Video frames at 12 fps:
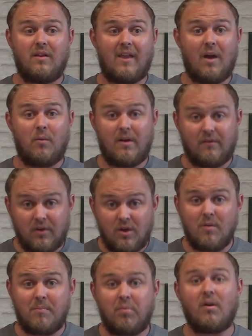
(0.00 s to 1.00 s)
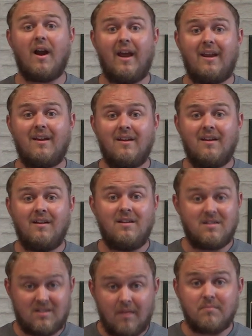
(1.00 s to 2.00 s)
that whenever you pray,
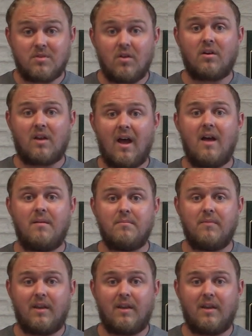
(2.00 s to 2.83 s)
something's going to come.